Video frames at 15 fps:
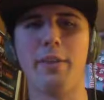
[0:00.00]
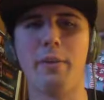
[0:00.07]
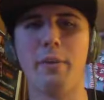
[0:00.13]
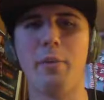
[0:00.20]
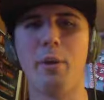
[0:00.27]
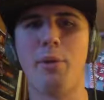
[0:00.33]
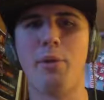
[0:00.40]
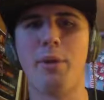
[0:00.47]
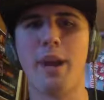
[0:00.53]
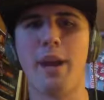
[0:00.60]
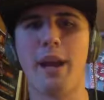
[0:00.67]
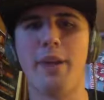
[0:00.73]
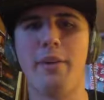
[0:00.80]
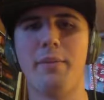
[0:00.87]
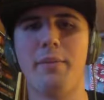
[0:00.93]
I mean, both went
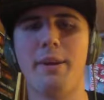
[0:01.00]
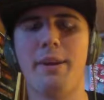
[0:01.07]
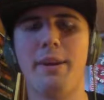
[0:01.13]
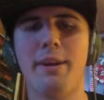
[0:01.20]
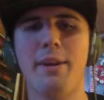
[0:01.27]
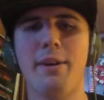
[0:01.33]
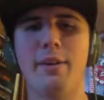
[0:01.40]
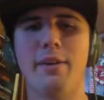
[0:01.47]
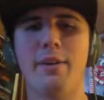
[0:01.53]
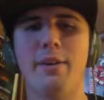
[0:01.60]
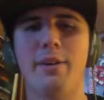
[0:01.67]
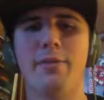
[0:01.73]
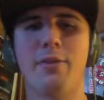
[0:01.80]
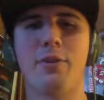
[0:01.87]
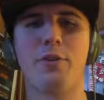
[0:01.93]
on to be
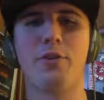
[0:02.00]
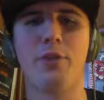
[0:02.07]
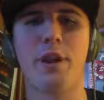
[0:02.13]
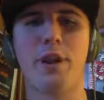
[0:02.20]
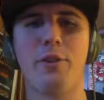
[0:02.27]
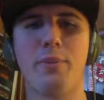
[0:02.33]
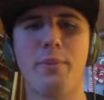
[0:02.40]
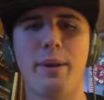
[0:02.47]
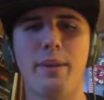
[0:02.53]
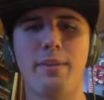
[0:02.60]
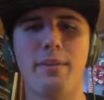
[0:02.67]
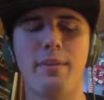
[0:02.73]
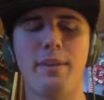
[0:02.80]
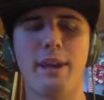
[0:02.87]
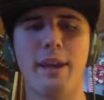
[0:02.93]
first-round
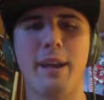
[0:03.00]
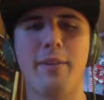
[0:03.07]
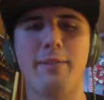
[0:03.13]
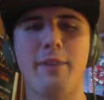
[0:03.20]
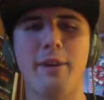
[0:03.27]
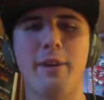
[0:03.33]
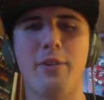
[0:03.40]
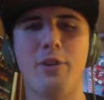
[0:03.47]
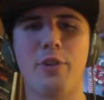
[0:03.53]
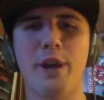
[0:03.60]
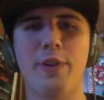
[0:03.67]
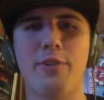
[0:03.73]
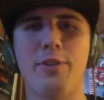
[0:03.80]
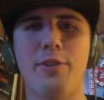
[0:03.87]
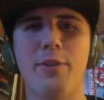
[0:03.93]
picks in the NFL
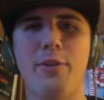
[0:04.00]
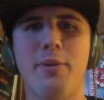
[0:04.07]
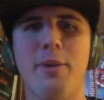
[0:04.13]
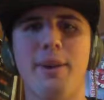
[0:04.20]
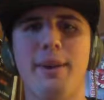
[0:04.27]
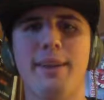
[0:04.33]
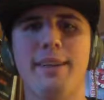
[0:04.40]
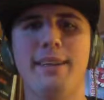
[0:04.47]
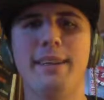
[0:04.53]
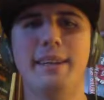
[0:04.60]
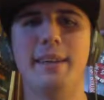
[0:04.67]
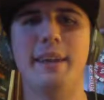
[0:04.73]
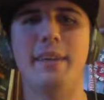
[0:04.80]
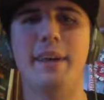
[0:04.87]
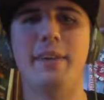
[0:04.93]
draft, so
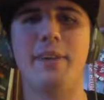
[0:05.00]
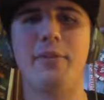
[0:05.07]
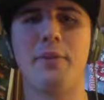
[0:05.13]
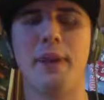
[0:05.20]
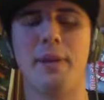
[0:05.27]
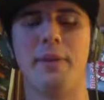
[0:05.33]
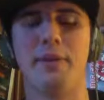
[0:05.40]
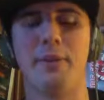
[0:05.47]
that's, I mean,